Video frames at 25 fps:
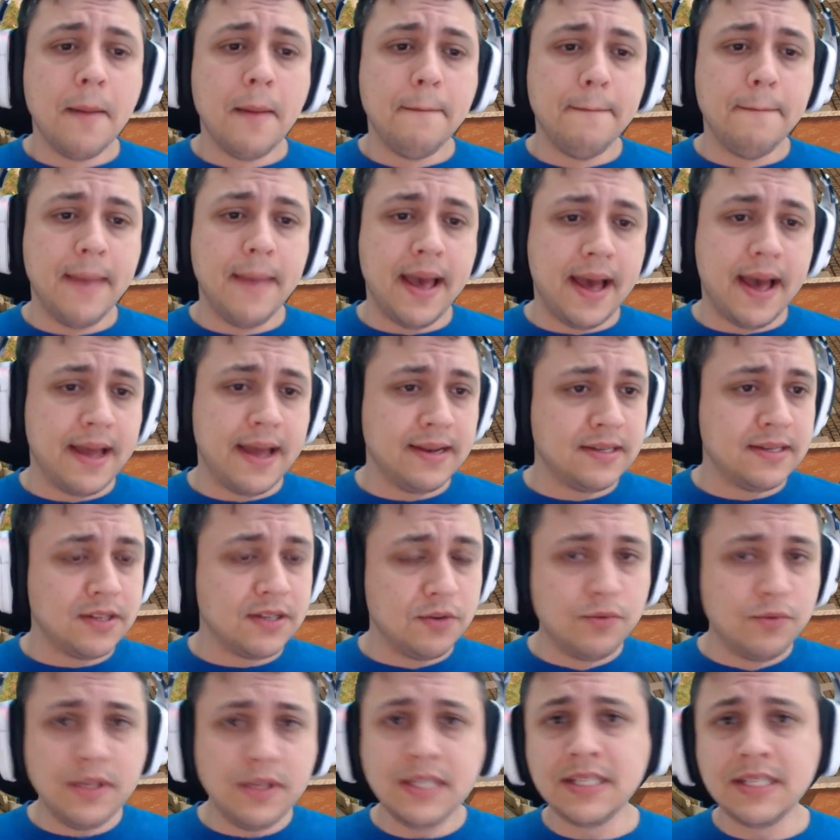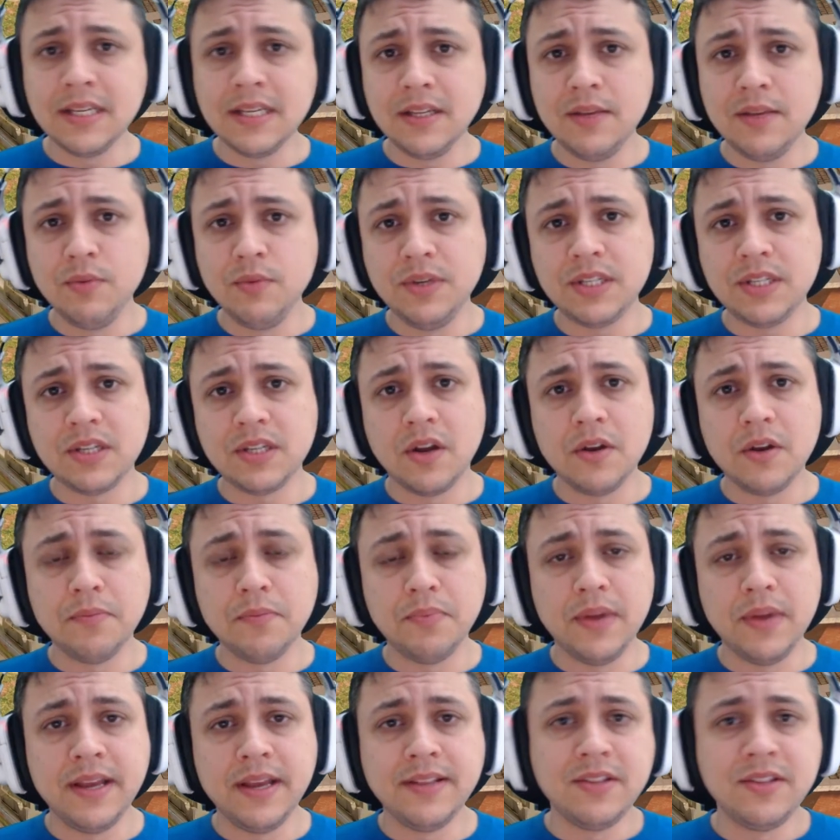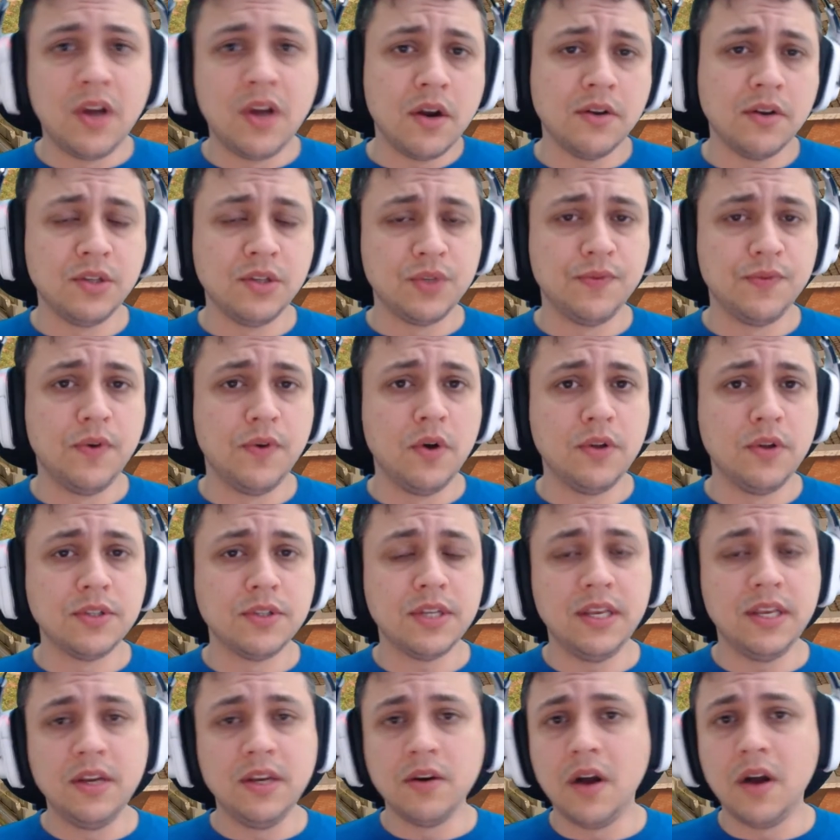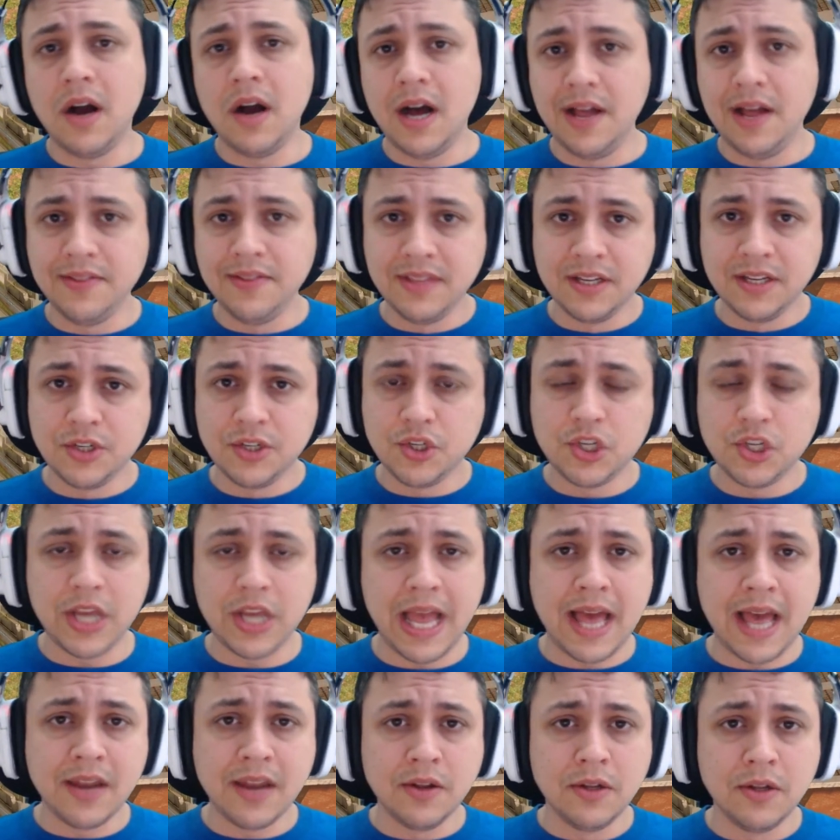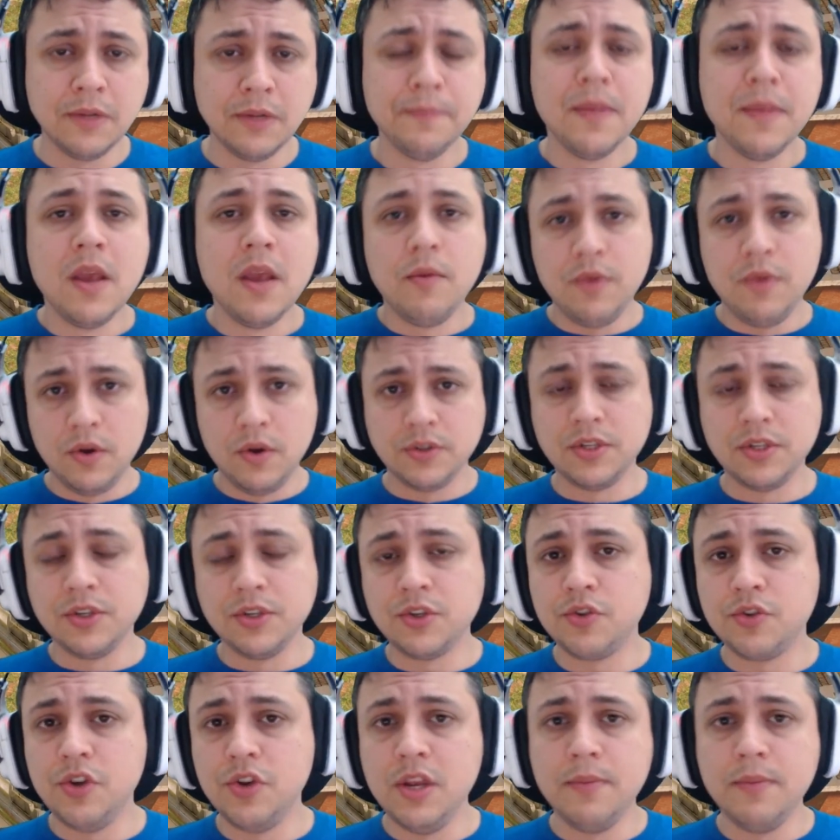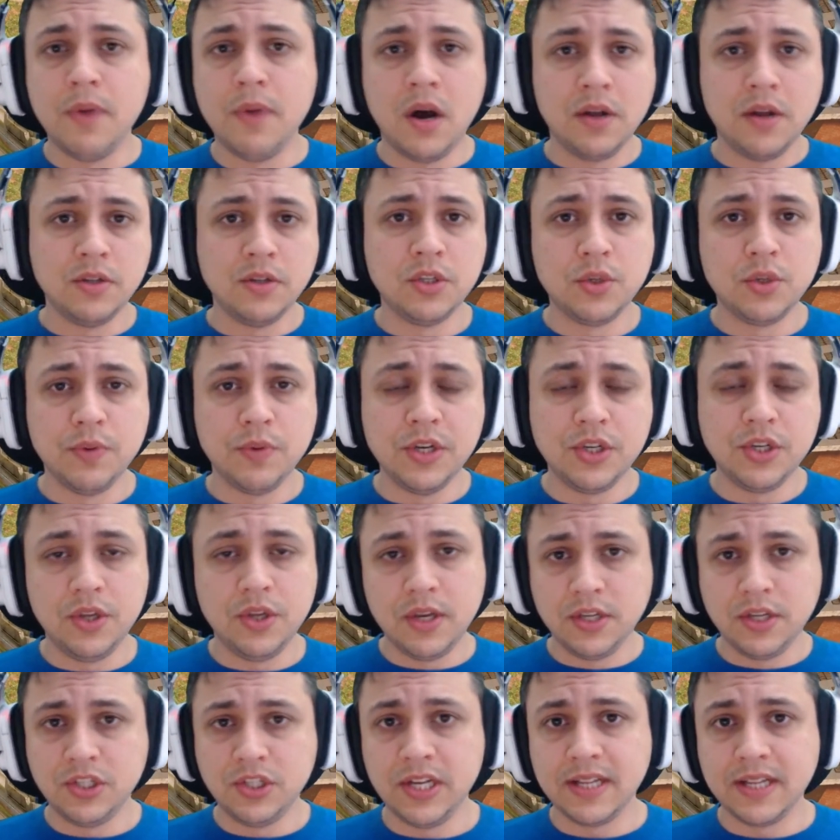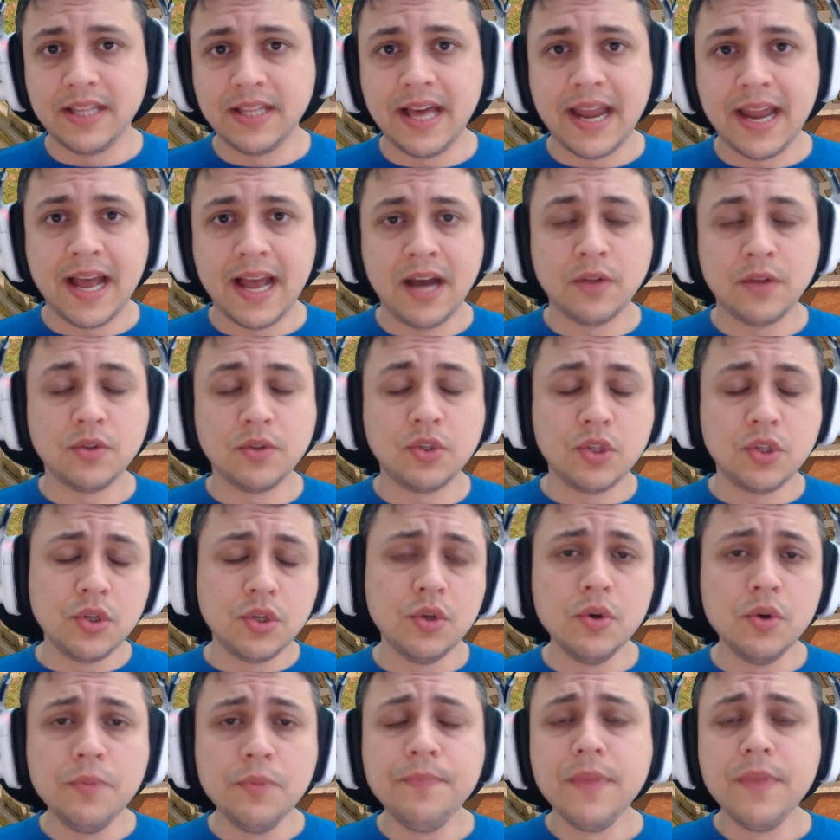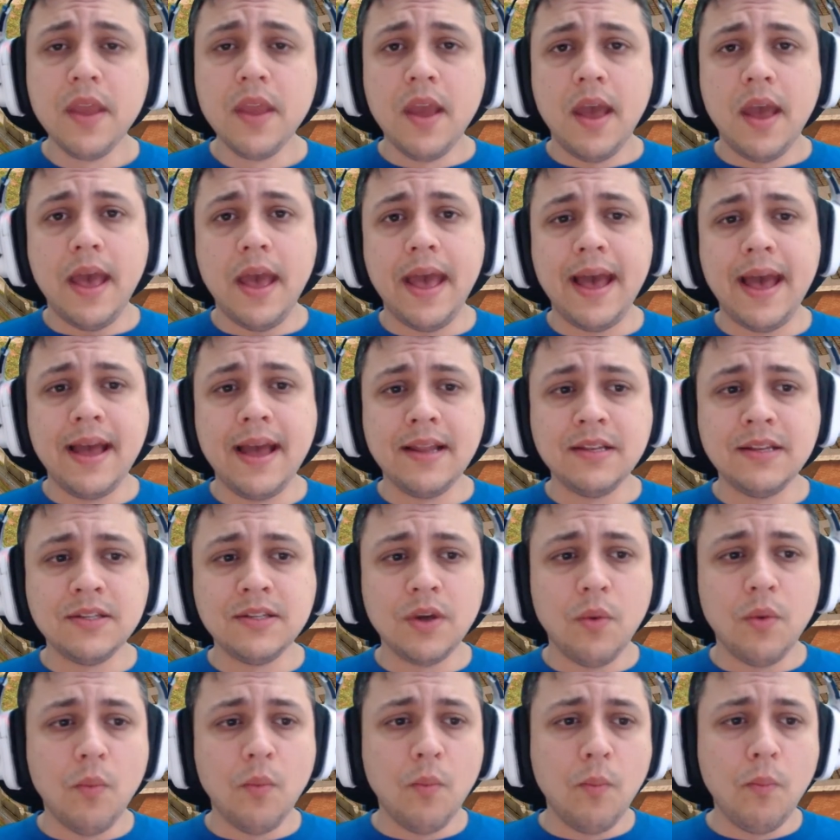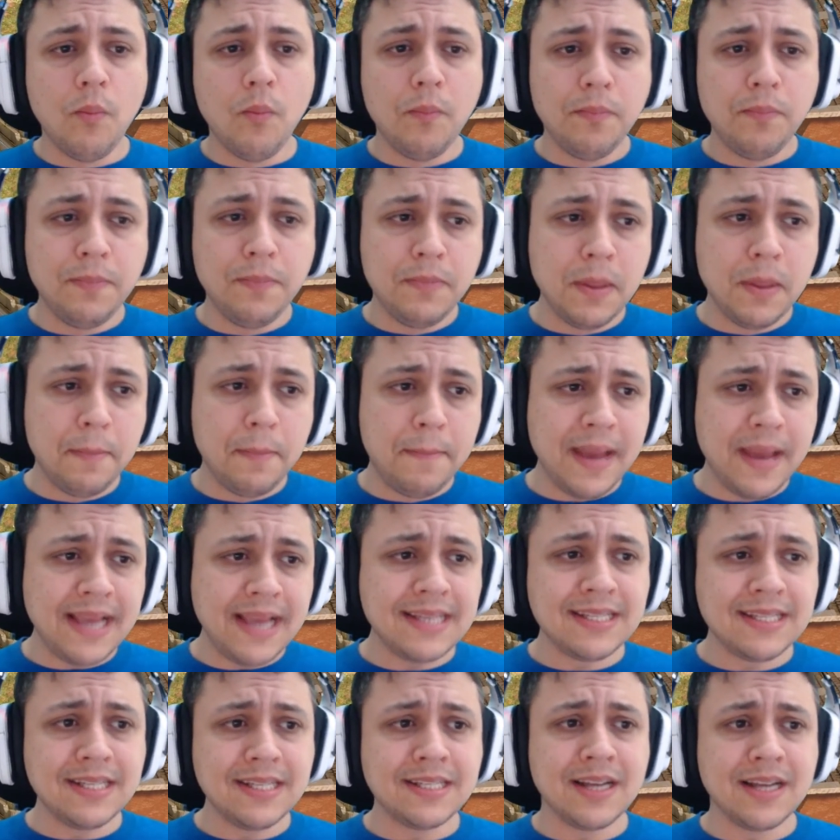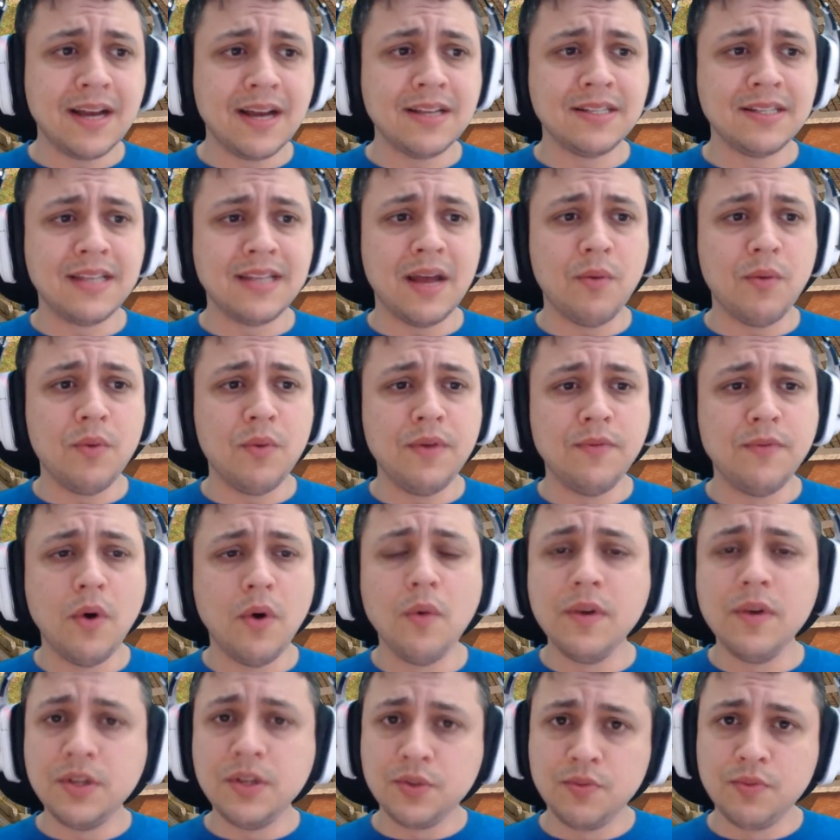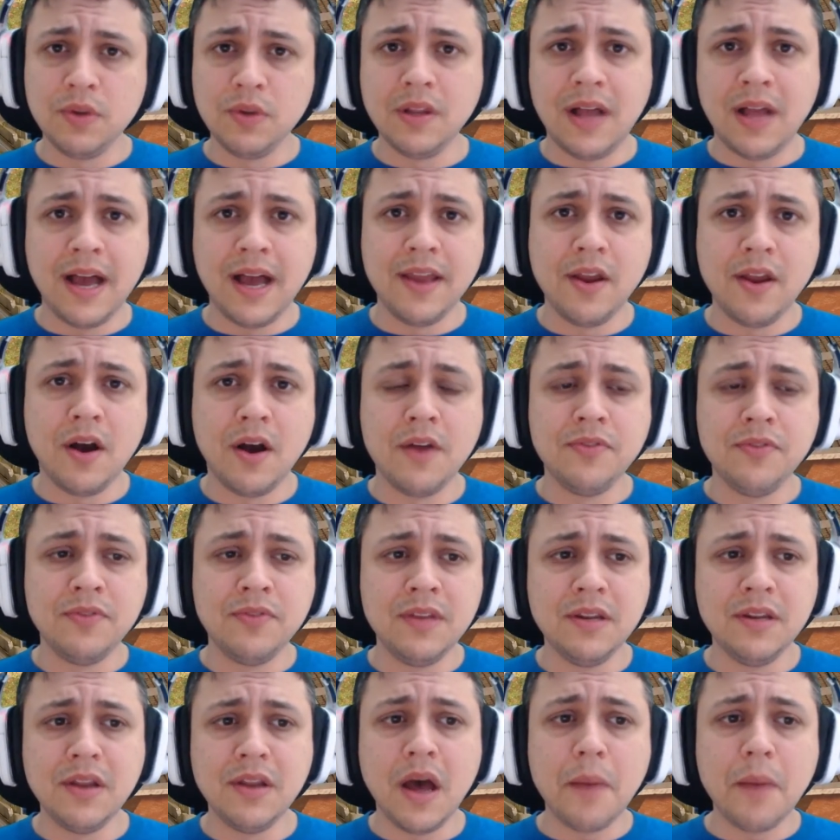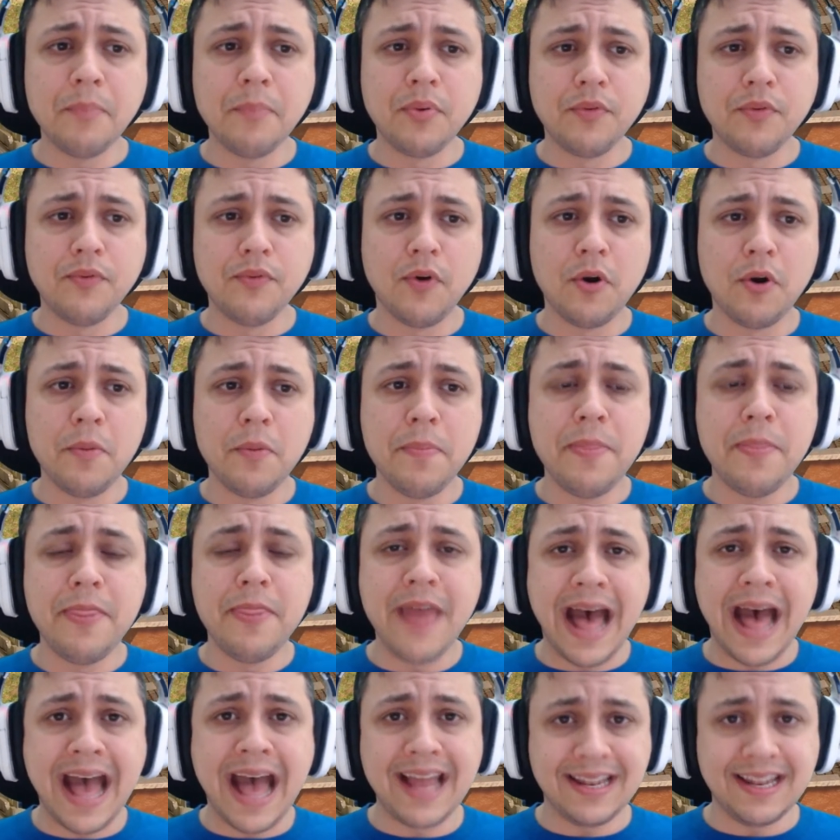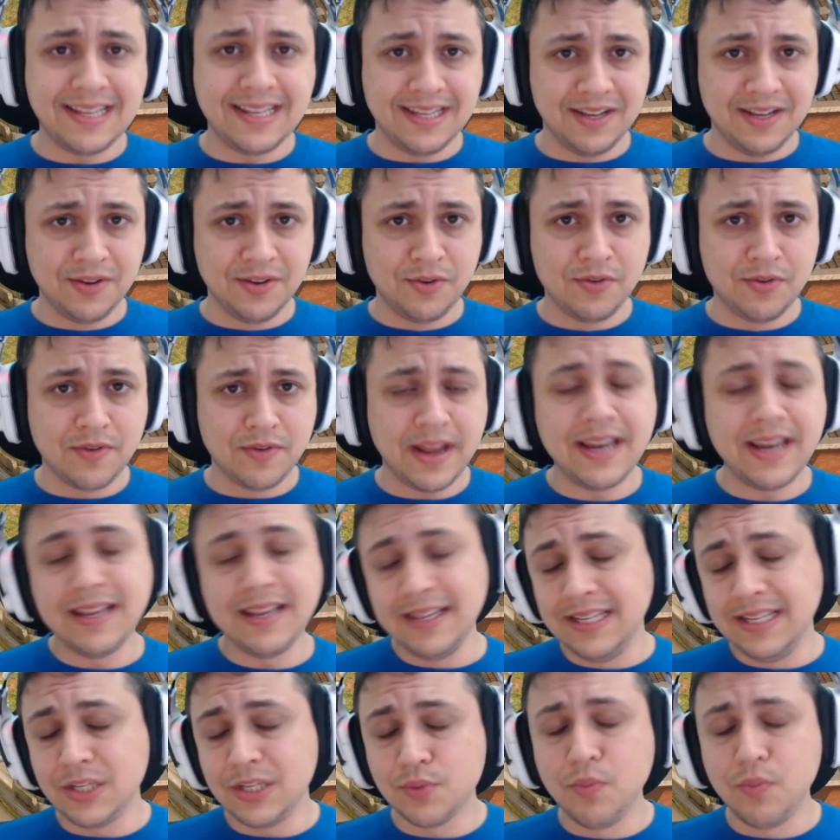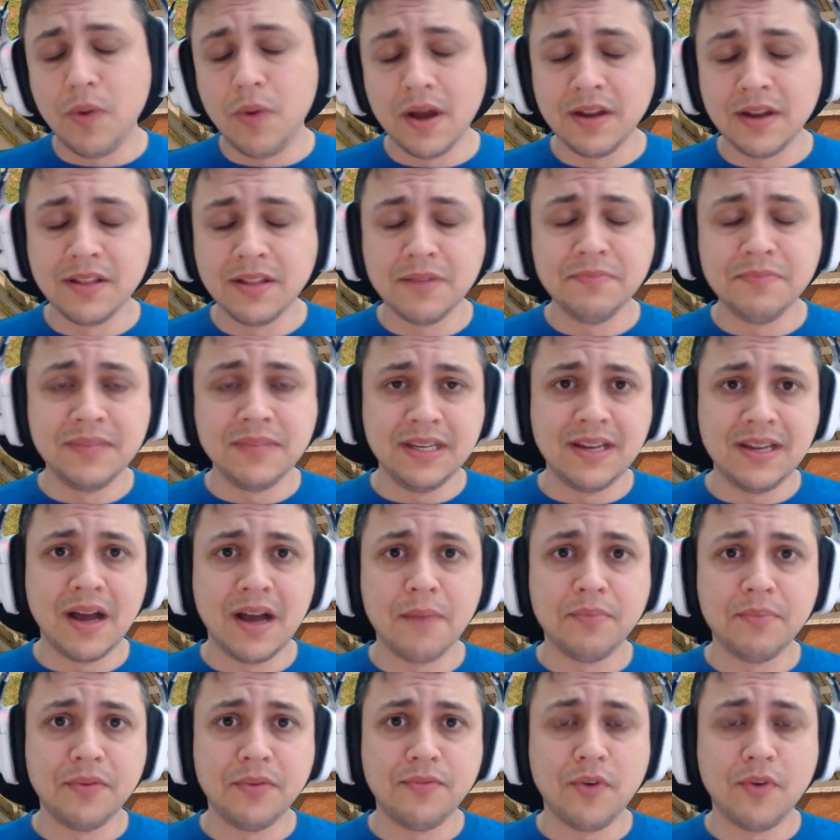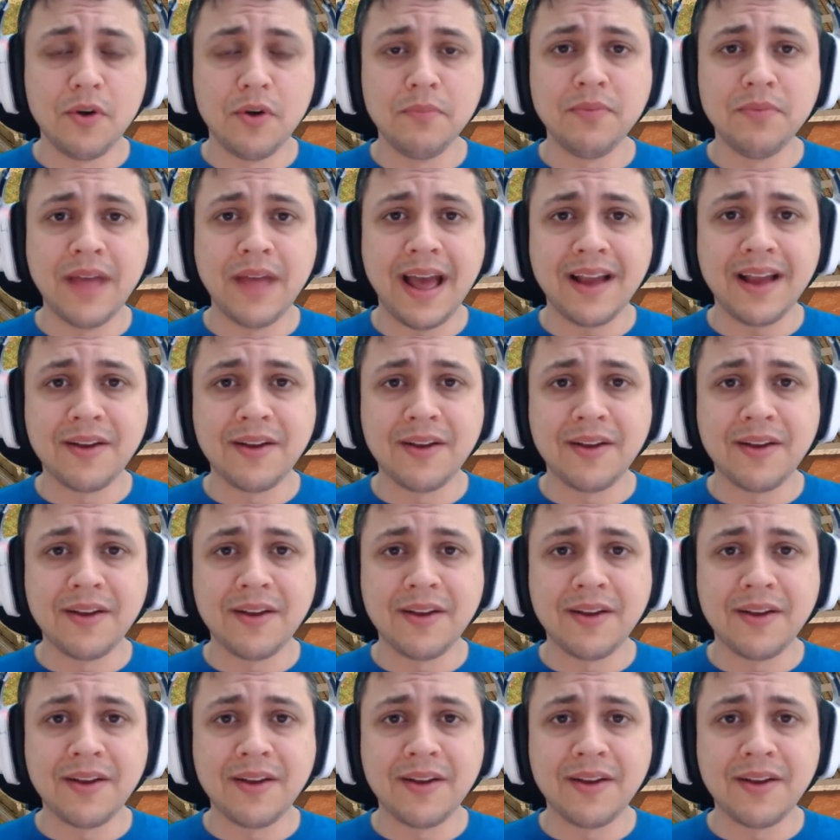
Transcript: and recently we started playing Darkness Falls here on the channel. We also stream on Twitch, you can check that out too. And the base designs that we've always relied on did not perform that great. At least one of them did not perform that